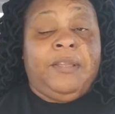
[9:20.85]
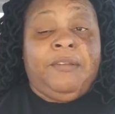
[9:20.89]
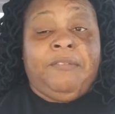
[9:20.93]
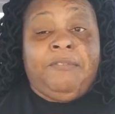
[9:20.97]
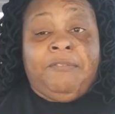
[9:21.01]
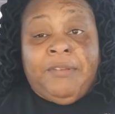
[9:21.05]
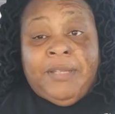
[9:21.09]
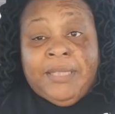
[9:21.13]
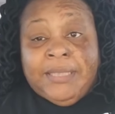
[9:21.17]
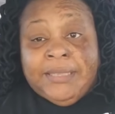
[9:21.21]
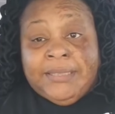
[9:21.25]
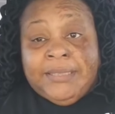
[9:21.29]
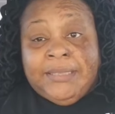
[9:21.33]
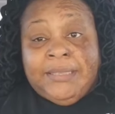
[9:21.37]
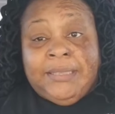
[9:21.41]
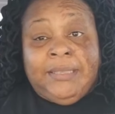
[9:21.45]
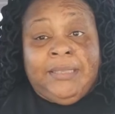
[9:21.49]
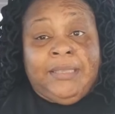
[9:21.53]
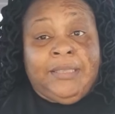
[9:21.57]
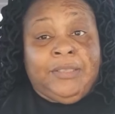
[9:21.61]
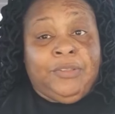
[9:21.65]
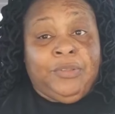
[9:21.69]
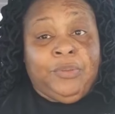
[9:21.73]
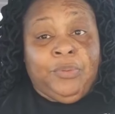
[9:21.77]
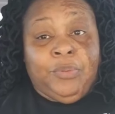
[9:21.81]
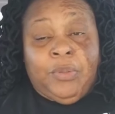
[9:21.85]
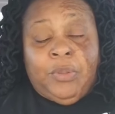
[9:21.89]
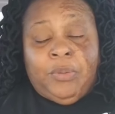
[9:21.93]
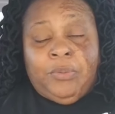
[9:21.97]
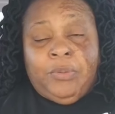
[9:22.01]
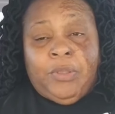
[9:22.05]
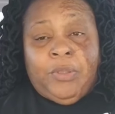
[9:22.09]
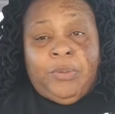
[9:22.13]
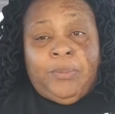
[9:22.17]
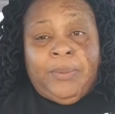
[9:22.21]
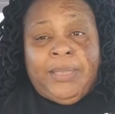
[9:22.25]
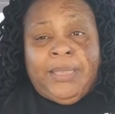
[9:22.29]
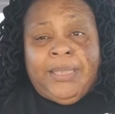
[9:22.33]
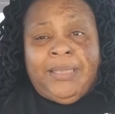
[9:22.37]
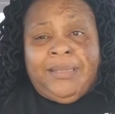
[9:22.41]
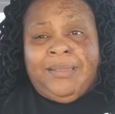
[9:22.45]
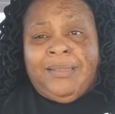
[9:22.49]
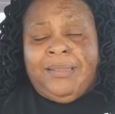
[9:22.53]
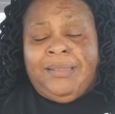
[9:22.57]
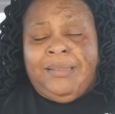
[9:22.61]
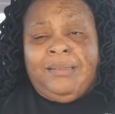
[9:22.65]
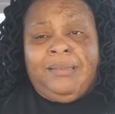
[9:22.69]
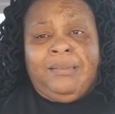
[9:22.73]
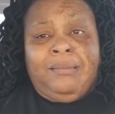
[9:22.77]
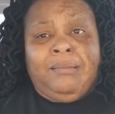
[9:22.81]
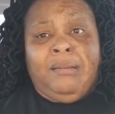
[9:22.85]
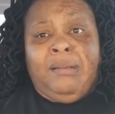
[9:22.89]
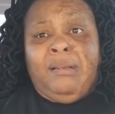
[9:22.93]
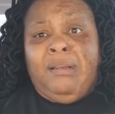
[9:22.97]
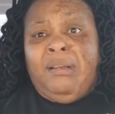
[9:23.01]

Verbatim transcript: investing and you don't know anything.